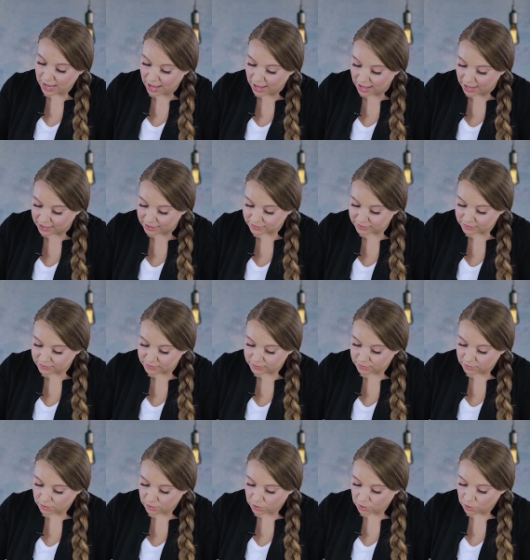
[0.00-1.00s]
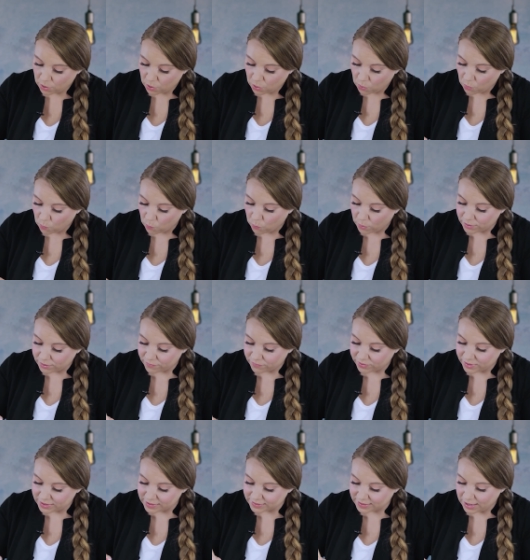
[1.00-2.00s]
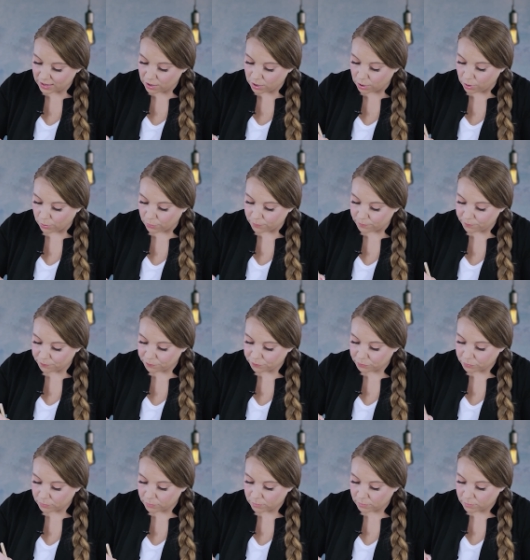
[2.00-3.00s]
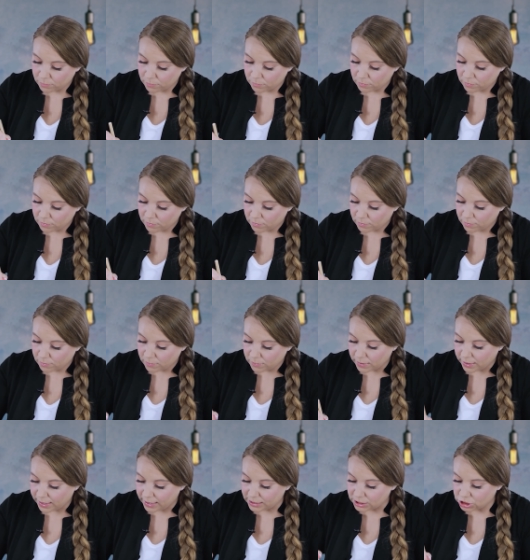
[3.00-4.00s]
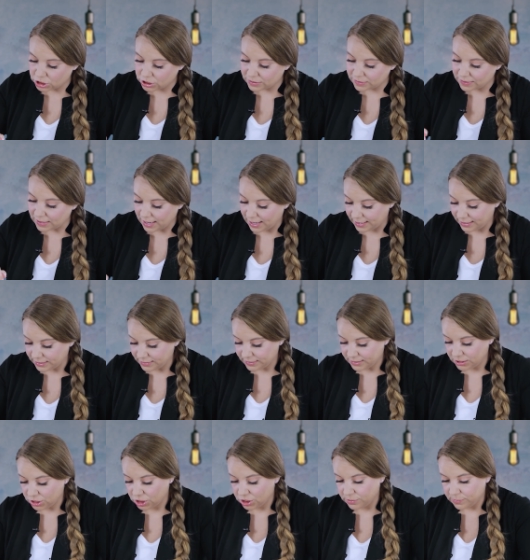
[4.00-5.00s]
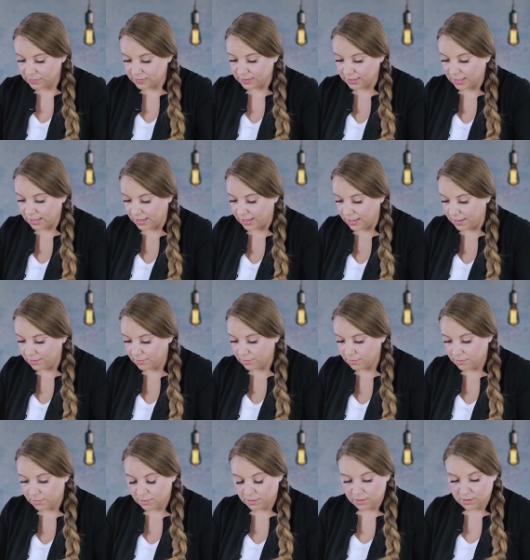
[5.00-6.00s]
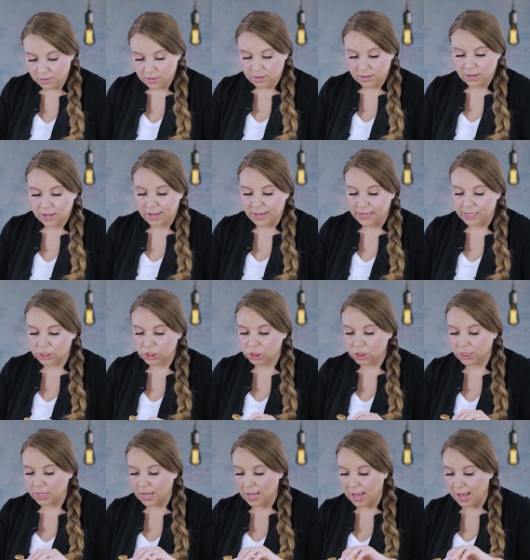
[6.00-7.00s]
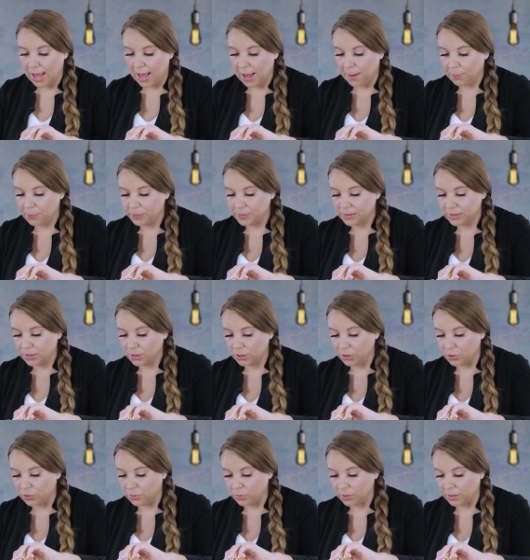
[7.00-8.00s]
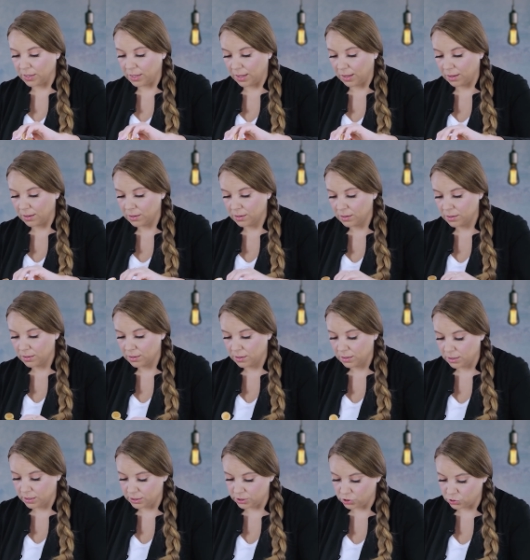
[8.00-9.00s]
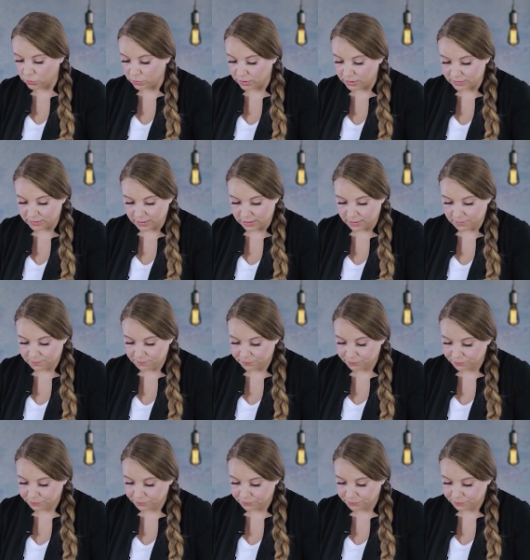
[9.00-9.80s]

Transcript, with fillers: has one of these at home and she's had it since she was a kitten, and she absolutely adores it.